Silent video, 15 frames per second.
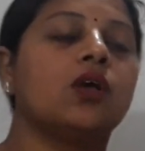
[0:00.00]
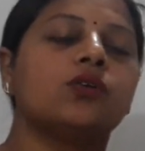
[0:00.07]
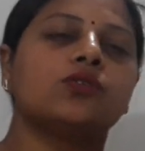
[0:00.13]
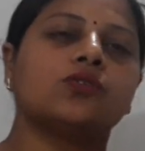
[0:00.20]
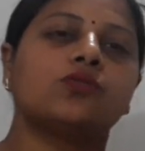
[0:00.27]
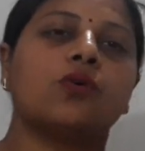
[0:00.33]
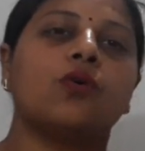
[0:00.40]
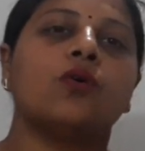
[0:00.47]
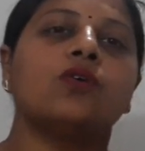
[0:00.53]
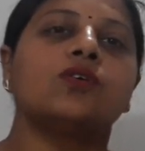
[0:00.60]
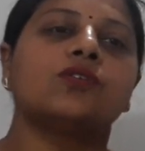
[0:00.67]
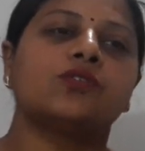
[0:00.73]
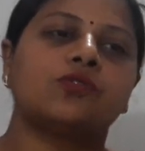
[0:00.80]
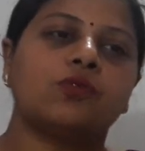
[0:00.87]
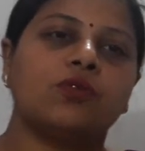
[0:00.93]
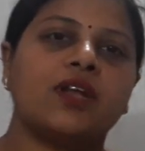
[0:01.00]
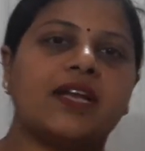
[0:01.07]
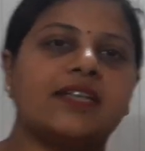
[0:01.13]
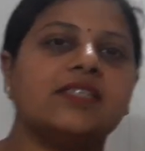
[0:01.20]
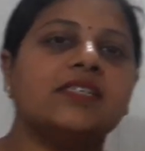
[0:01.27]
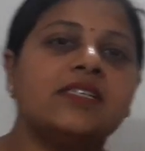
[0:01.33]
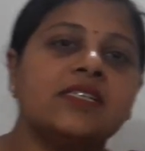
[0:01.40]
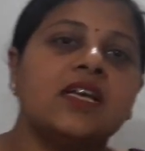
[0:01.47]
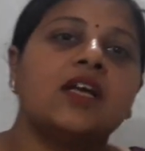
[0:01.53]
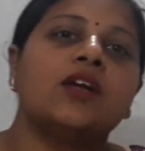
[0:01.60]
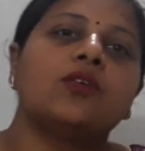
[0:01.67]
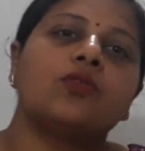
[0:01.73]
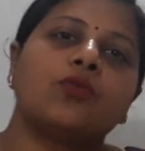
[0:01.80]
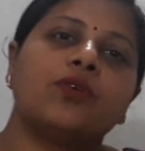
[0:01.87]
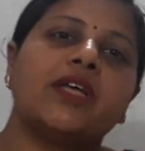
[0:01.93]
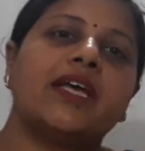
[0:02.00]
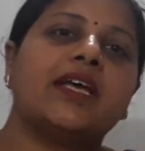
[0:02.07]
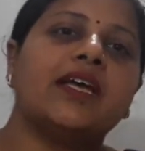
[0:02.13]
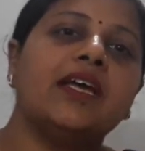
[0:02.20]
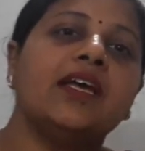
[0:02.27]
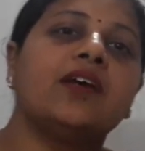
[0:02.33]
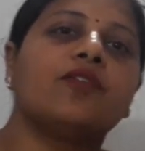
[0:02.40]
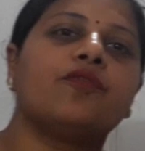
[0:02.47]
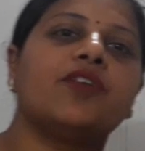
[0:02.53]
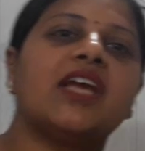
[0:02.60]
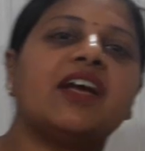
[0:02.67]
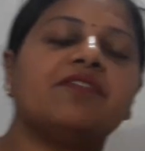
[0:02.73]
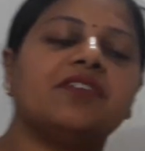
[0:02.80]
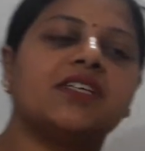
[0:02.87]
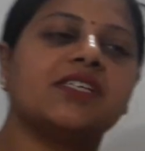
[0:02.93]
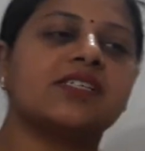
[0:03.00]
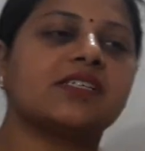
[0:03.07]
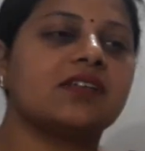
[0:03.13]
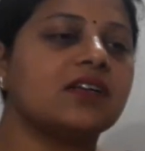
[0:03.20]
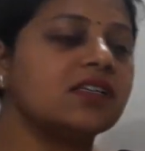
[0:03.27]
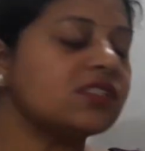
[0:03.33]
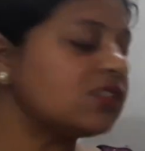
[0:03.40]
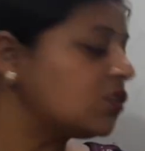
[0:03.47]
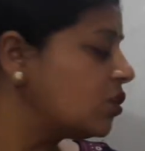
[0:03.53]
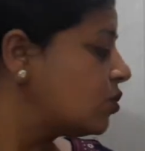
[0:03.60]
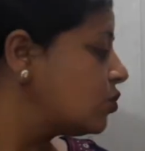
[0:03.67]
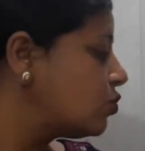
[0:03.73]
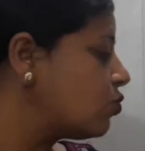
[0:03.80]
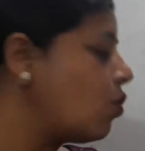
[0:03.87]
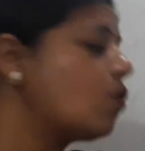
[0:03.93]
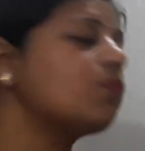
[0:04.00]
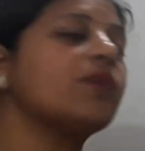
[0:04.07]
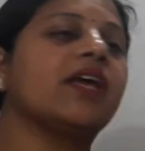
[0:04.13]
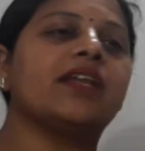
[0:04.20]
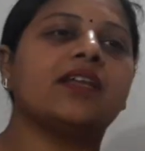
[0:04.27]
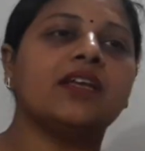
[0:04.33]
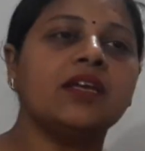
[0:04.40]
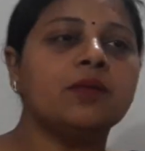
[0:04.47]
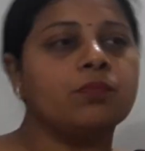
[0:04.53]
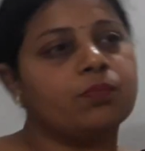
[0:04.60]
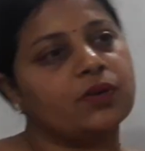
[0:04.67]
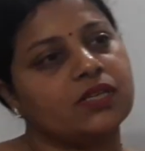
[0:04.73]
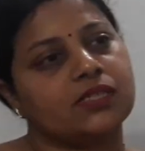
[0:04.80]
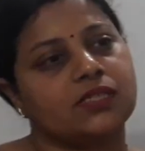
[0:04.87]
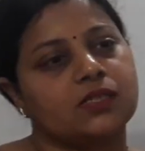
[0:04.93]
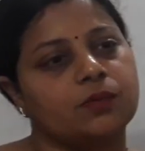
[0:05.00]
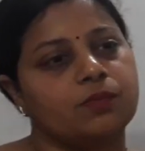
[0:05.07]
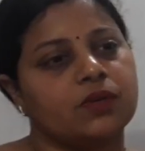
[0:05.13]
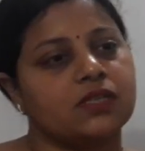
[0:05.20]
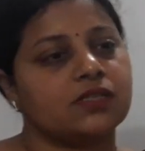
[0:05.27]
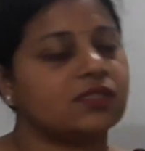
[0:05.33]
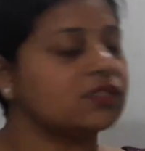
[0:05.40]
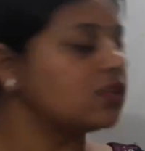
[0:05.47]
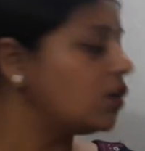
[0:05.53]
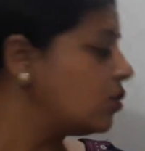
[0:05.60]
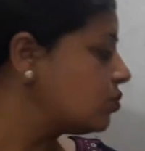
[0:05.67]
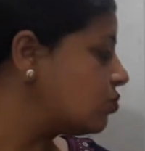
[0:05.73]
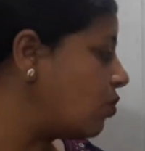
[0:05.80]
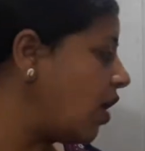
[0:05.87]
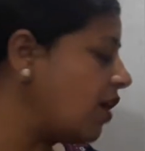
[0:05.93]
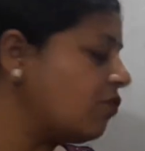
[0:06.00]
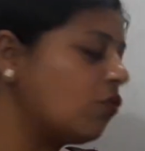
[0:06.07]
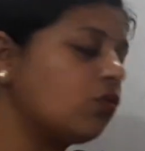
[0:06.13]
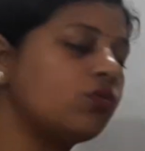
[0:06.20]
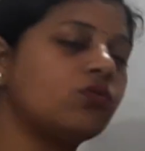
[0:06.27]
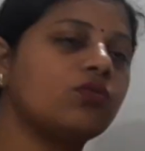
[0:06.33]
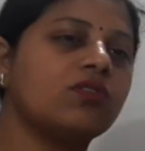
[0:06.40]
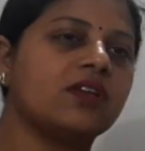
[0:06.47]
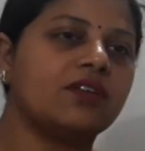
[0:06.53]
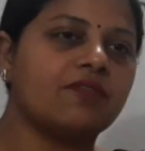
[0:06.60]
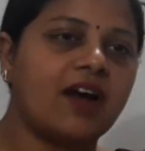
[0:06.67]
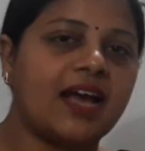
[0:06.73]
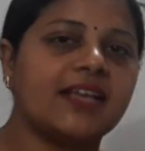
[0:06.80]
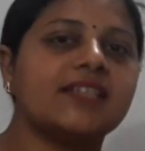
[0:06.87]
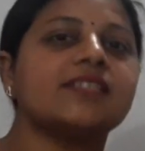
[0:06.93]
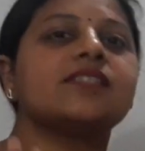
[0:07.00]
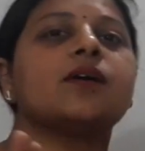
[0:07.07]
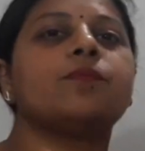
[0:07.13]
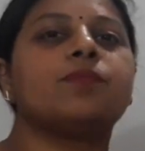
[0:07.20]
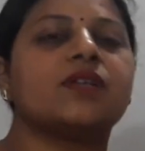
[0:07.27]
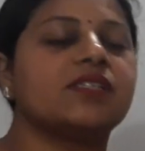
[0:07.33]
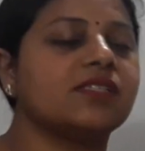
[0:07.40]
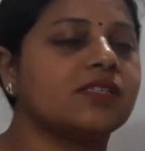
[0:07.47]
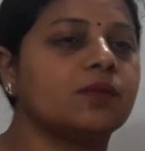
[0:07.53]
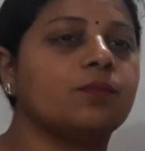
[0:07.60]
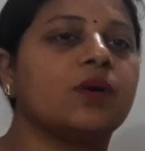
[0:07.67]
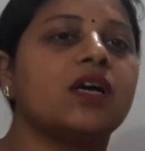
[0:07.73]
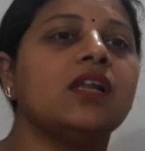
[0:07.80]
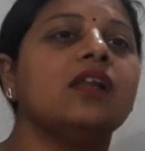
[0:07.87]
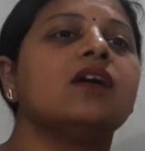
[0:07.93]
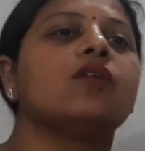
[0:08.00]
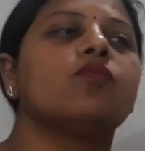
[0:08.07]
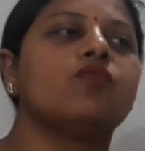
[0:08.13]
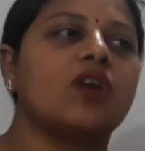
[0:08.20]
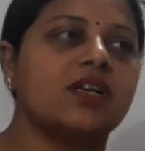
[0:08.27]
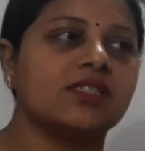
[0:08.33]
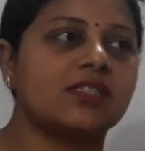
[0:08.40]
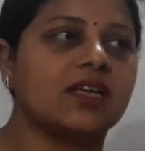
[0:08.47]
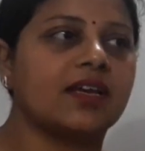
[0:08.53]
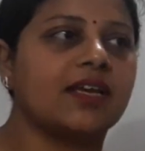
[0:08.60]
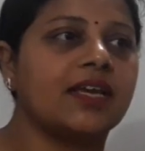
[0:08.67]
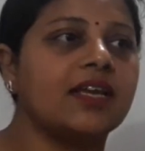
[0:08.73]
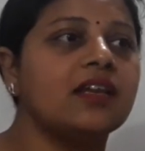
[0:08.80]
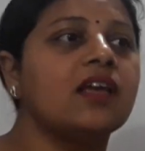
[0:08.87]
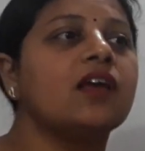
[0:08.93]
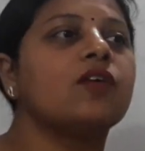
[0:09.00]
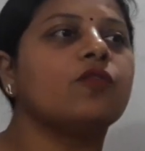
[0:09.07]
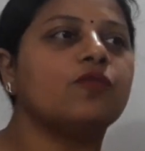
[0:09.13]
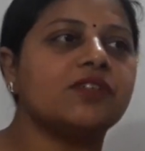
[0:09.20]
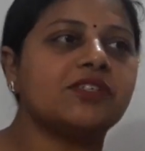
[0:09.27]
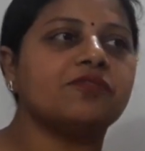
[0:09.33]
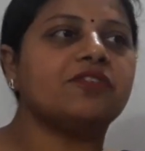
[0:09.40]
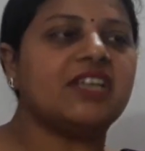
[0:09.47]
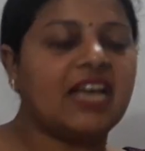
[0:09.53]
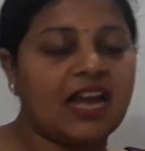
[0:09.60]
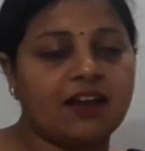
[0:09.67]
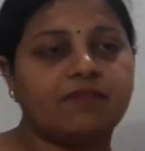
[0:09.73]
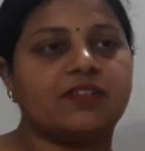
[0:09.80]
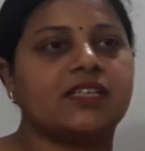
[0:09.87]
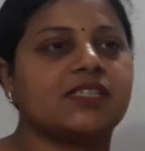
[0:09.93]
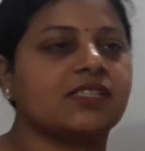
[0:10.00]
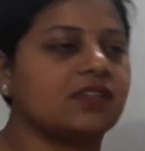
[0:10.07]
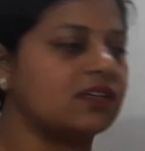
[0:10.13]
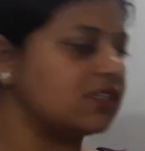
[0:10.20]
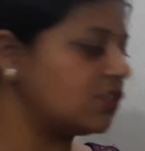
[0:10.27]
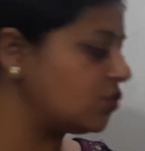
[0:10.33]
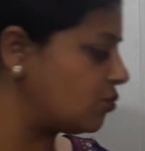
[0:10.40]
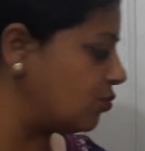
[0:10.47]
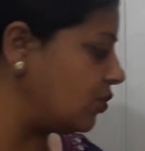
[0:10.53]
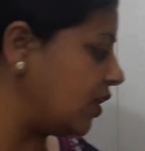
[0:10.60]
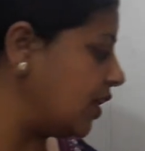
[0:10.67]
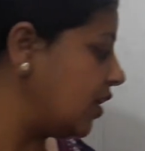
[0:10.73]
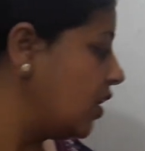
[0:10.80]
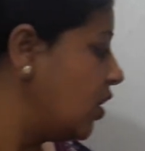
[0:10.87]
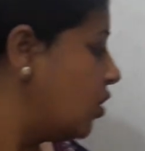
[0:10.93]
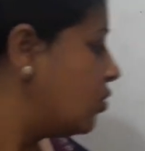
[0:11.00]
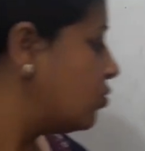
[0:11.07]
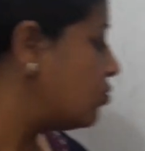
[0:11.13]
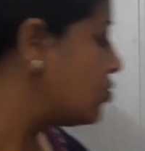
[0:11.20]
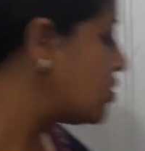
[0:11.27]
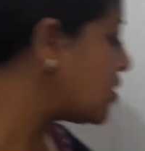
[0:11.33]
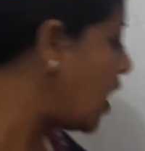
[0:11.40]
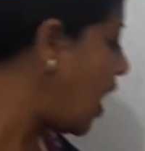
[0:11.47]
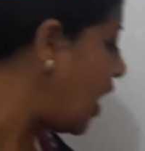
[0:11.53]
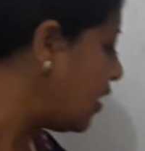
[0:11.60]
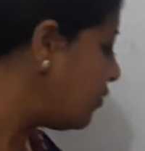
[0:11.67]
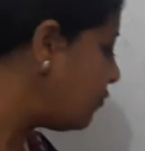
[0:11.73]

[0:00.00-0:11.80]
So students, today we have discussed so many principles. So I want to revise the principle once again which we have discussed today. Start